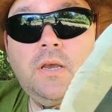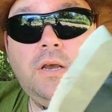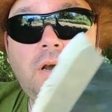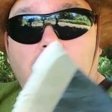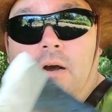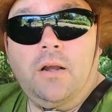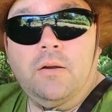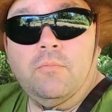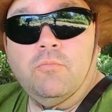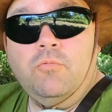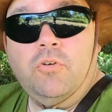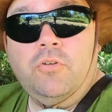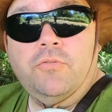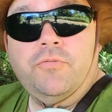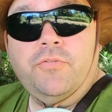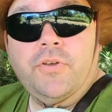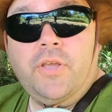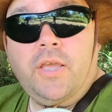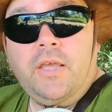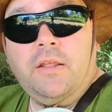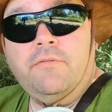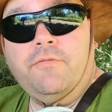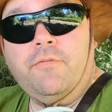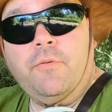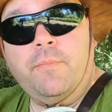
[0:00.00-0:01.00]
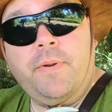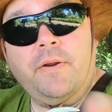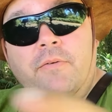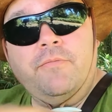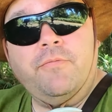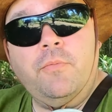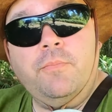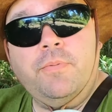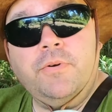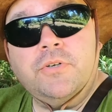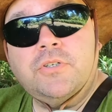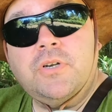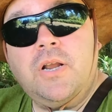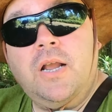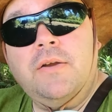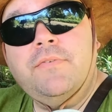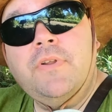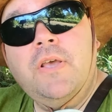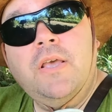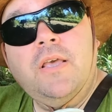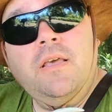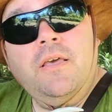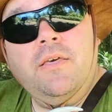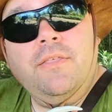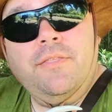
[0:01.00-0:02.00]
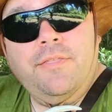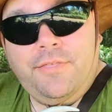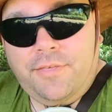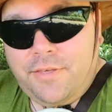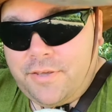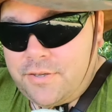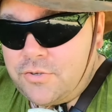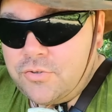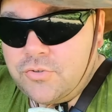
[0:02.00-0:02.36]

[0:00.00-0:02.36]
I'm Wolf again for Barefoot Bushcraft. Thank